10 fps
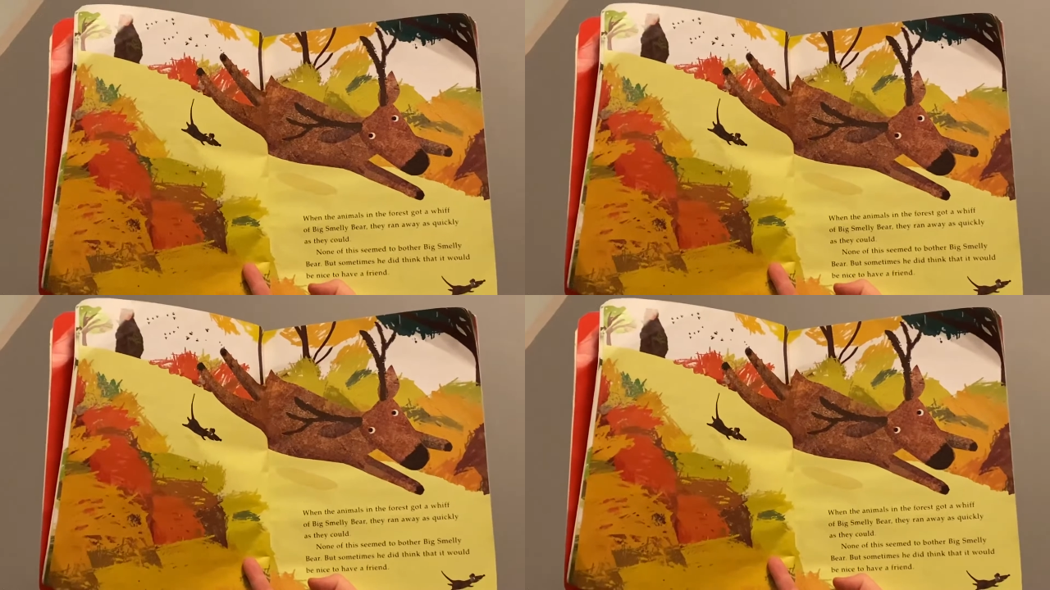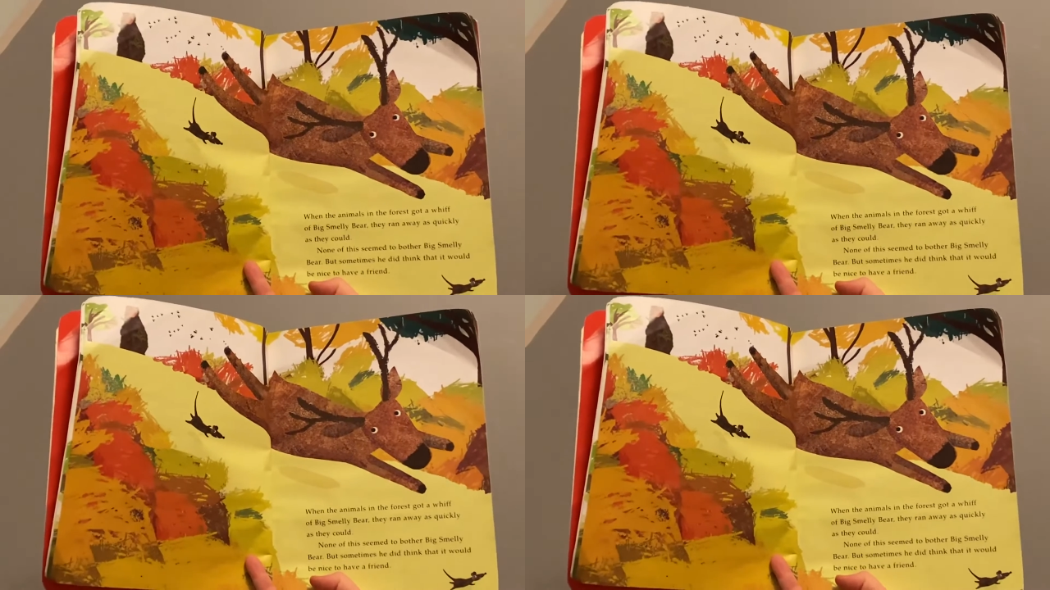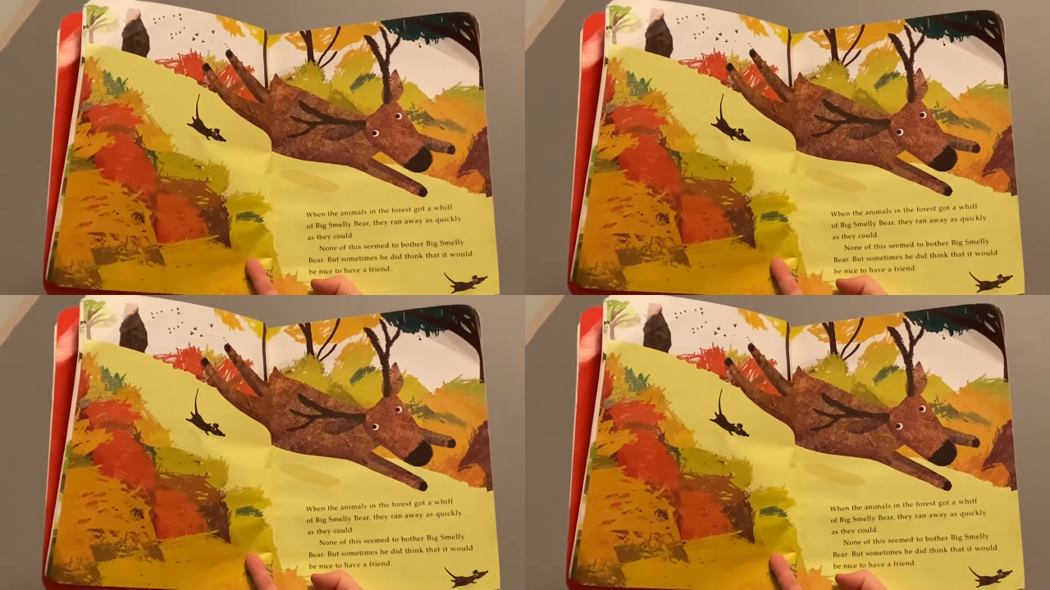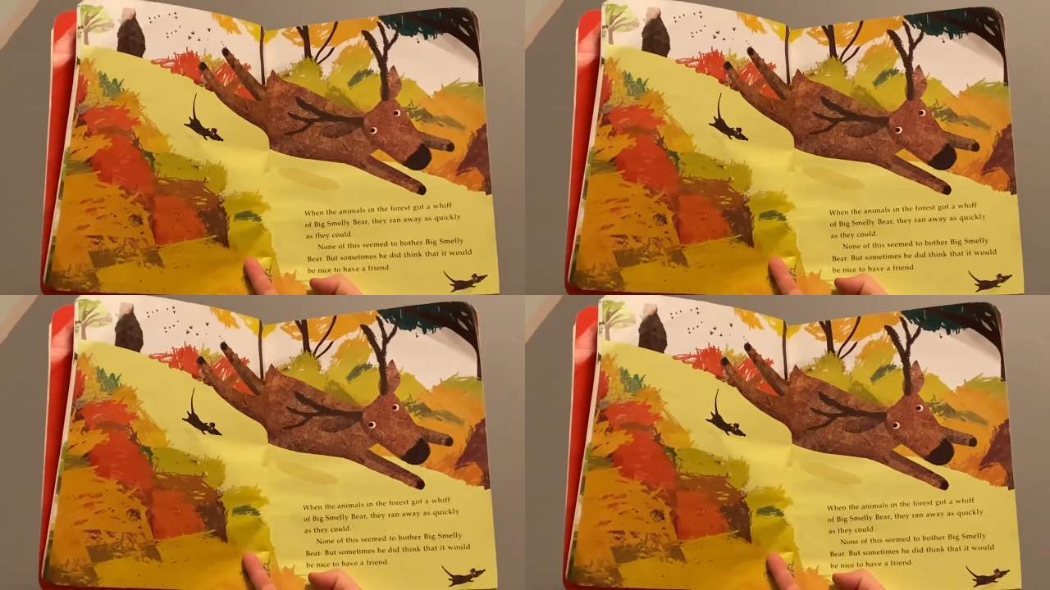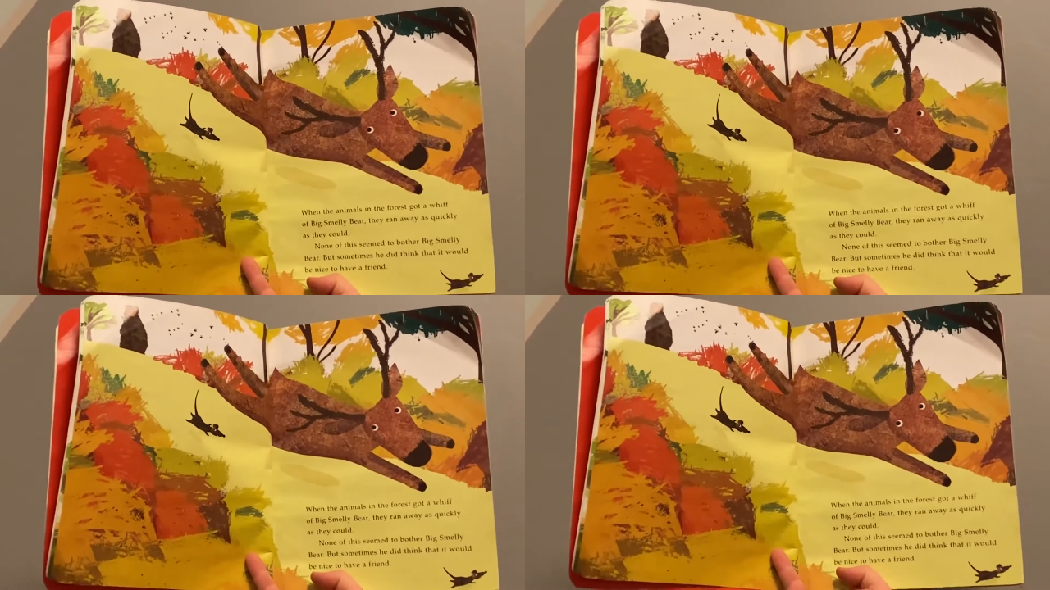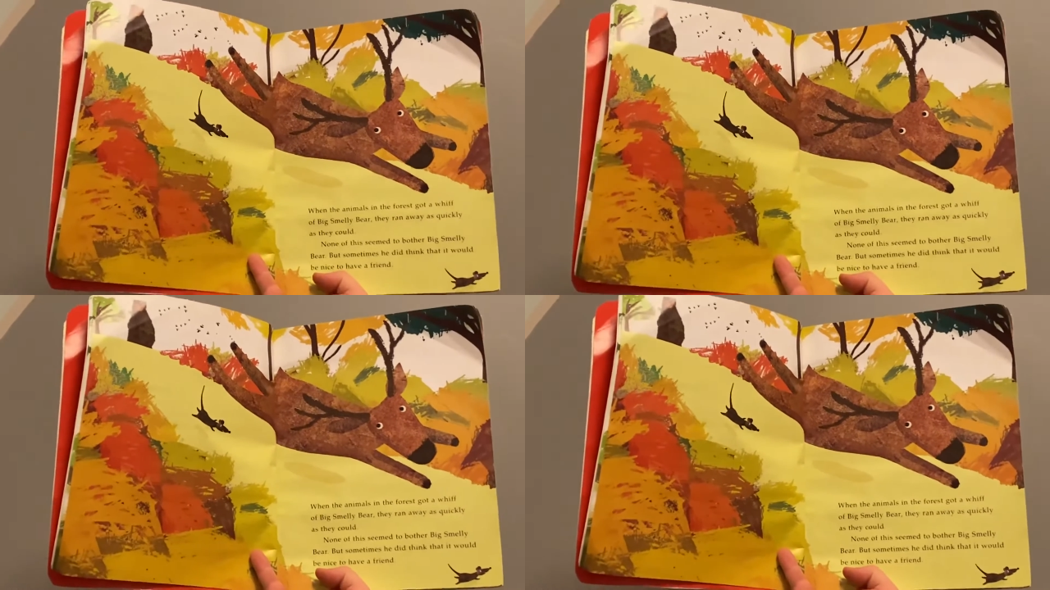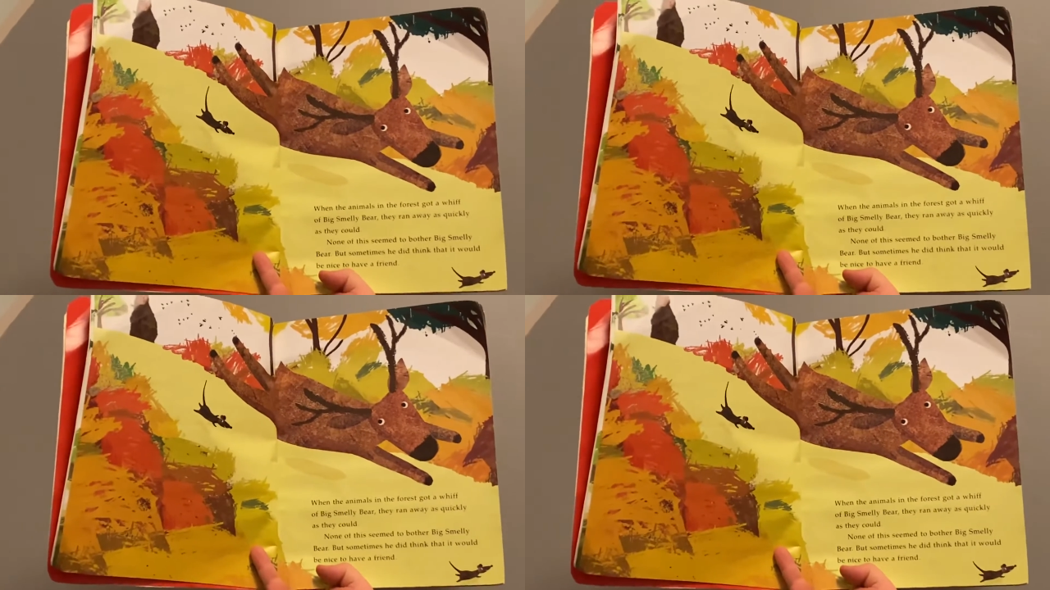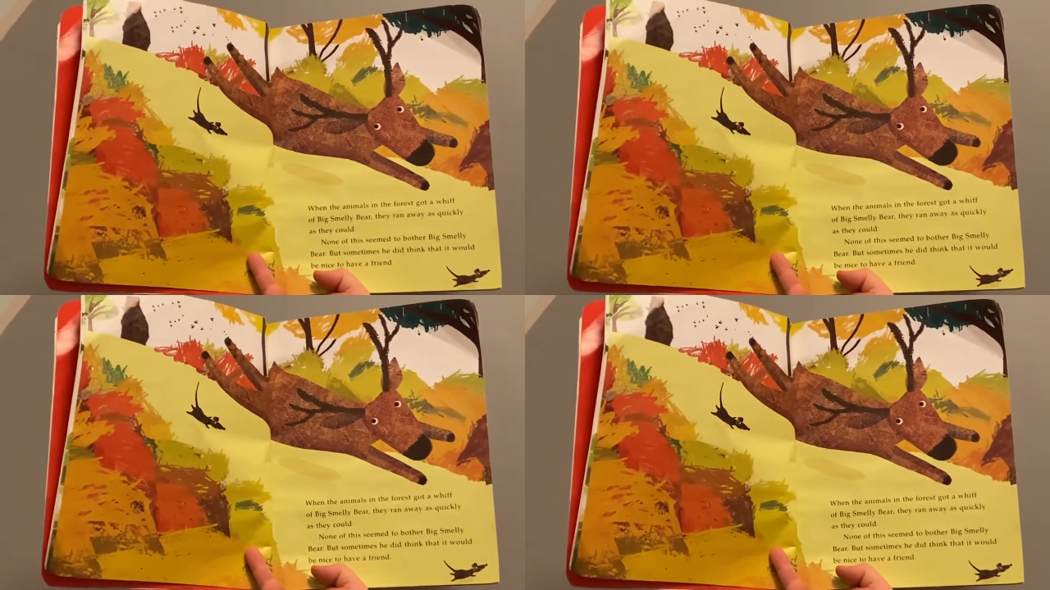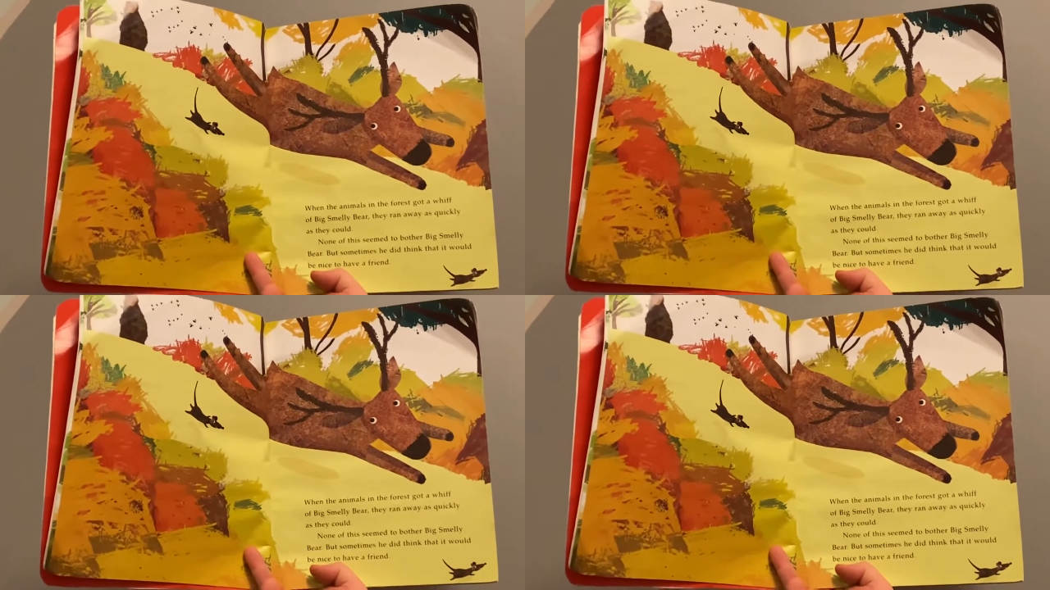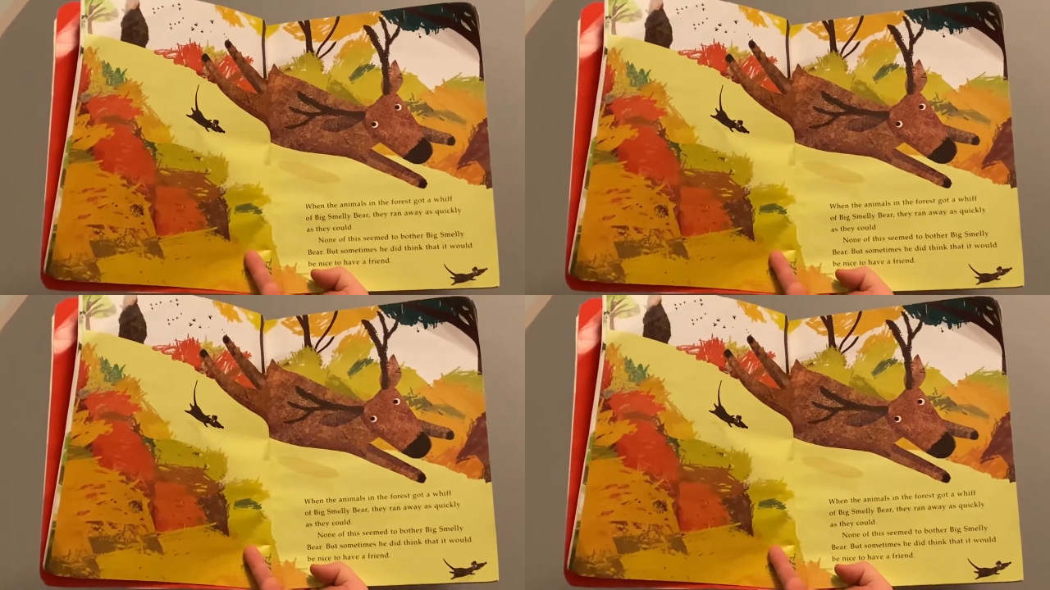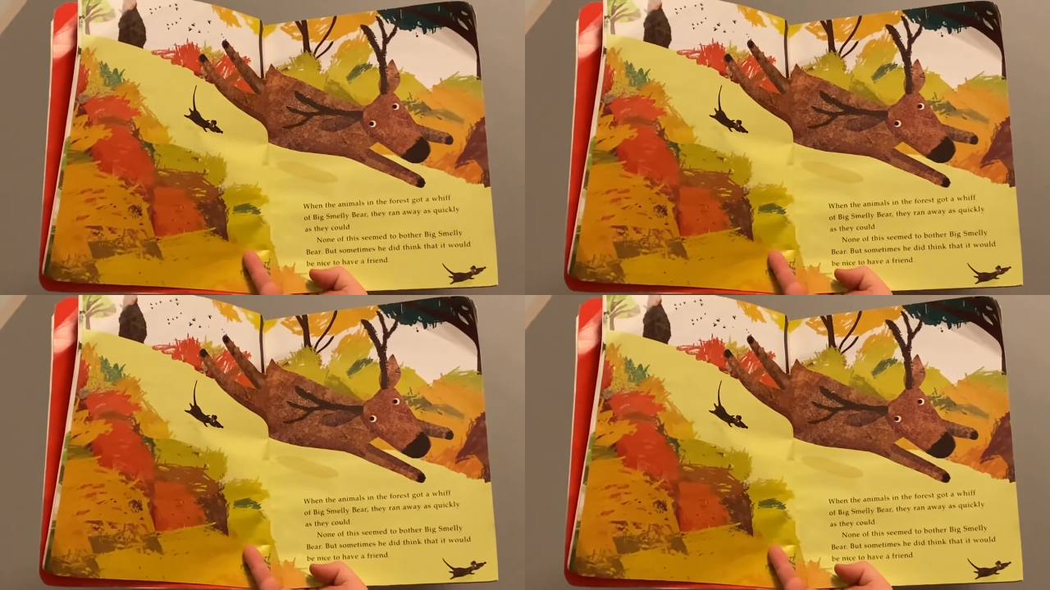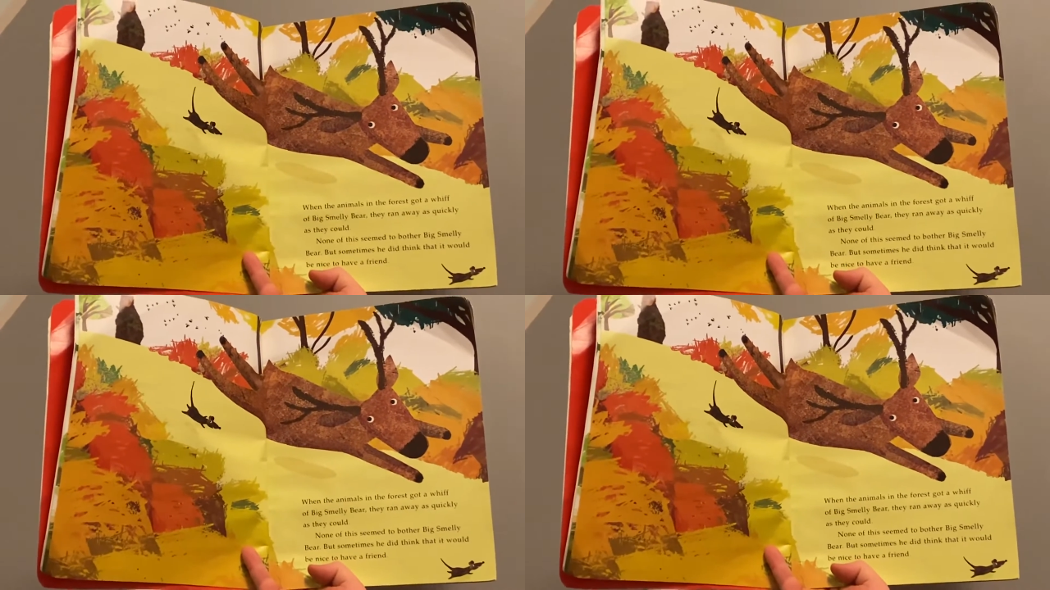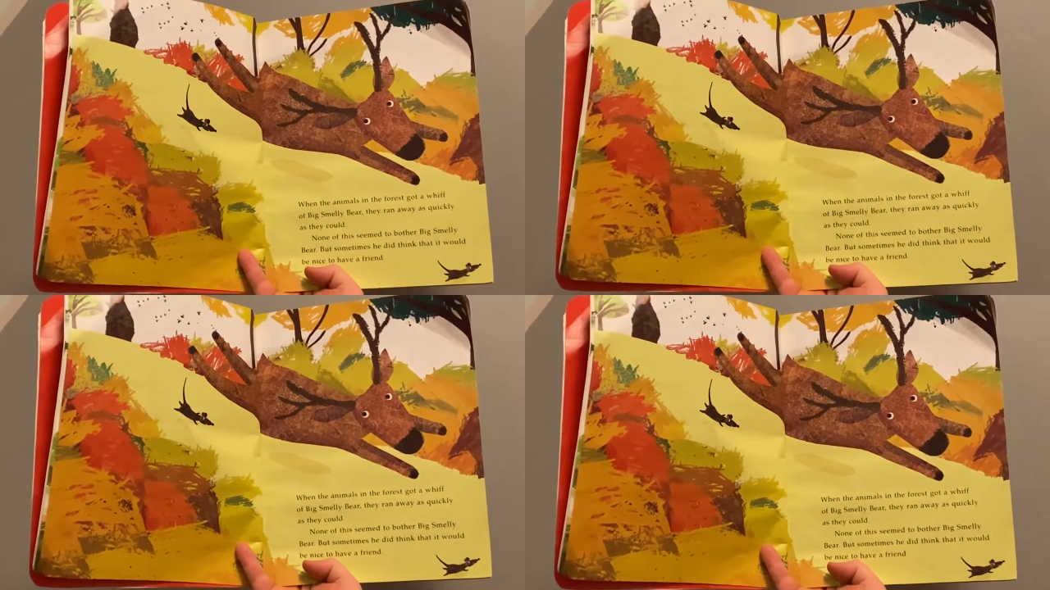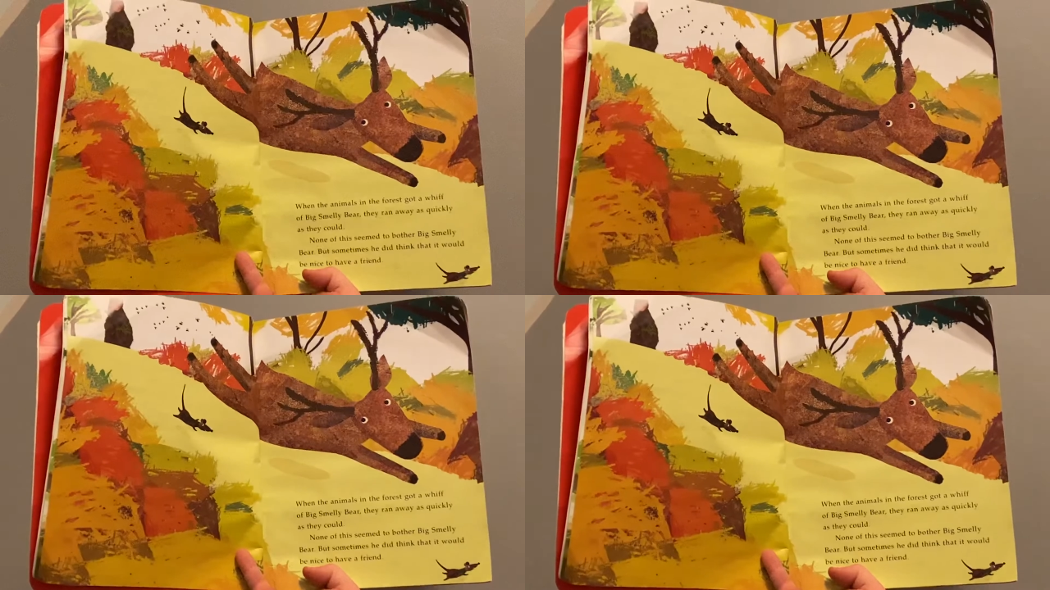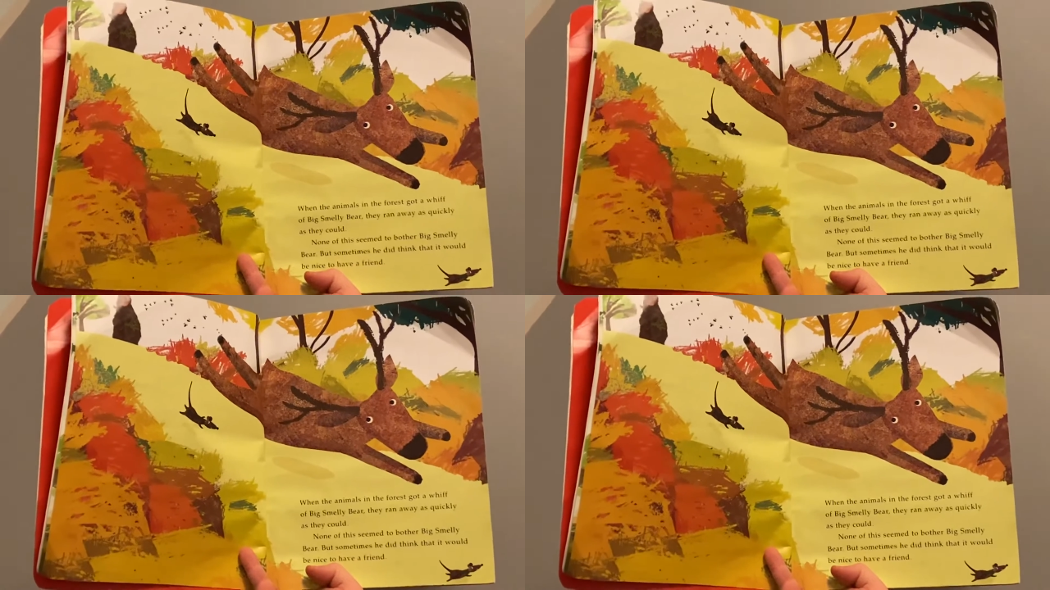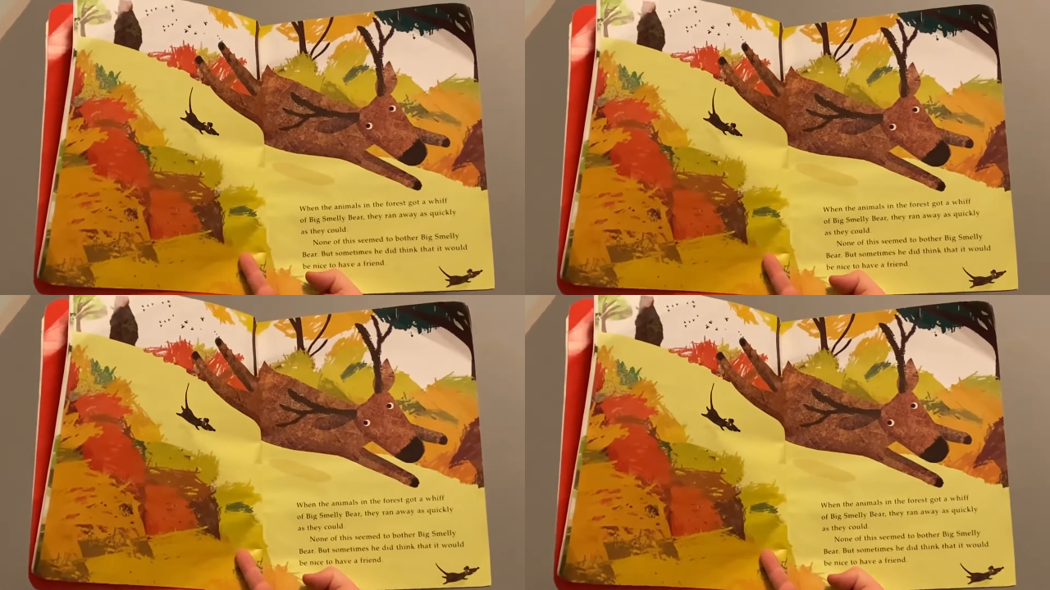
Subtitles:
Nobody's mouth can be seen.